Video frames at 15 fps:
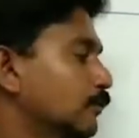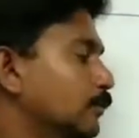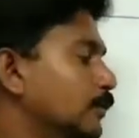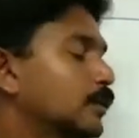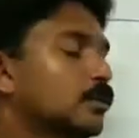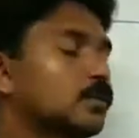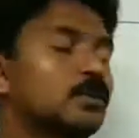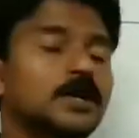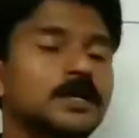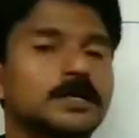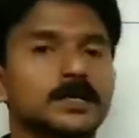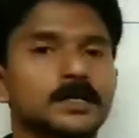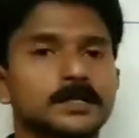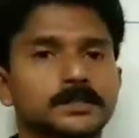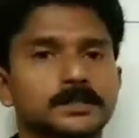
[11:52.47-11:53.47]
of a
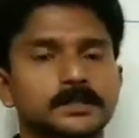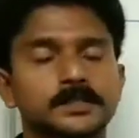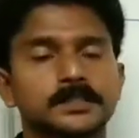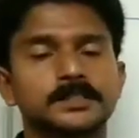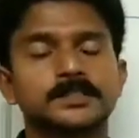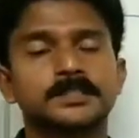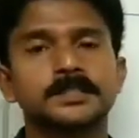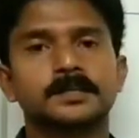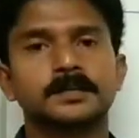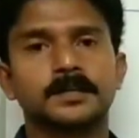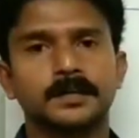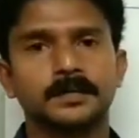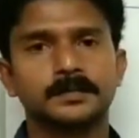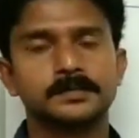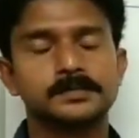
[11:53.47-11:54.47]
quadrilateral, interior
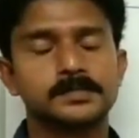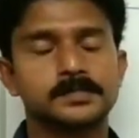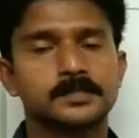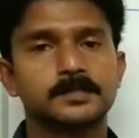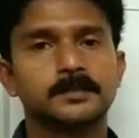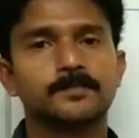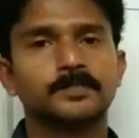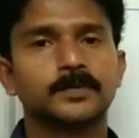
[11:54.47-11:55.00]
angles,